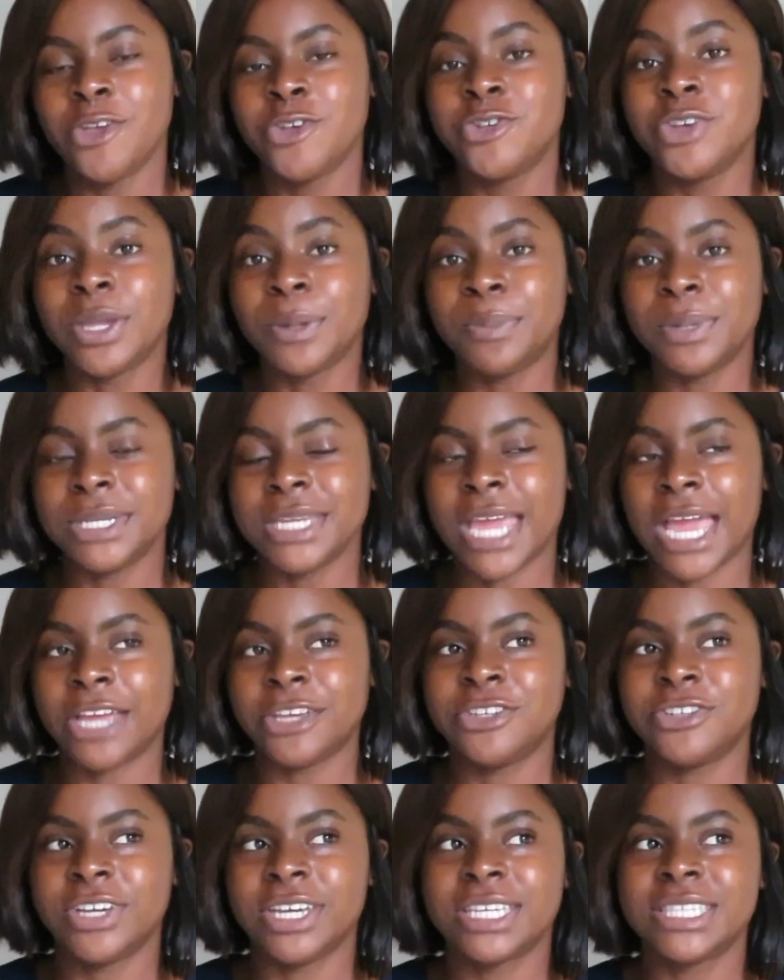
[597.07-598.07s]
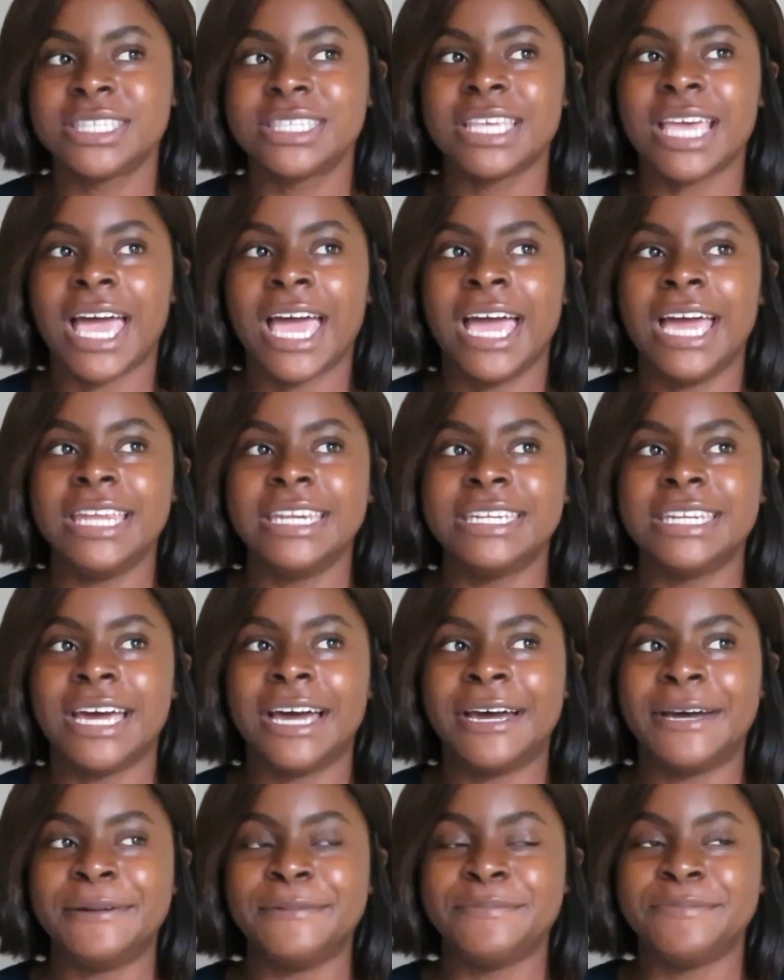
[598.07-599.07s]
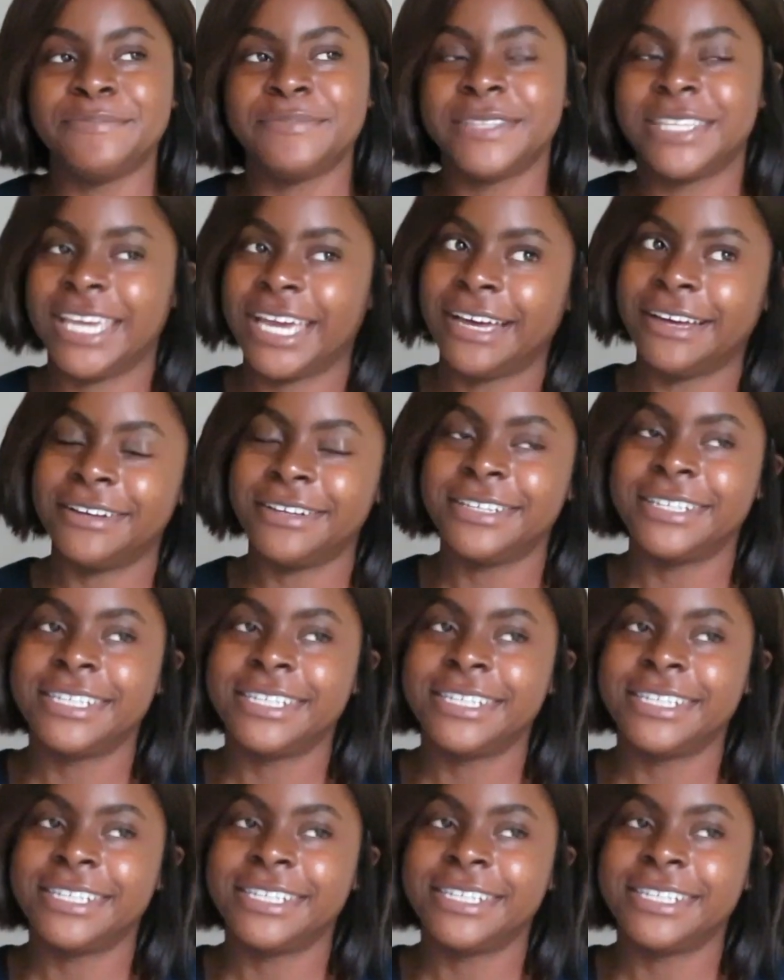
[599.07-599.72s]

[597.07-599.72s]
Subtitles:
during pediatrics, and yeah.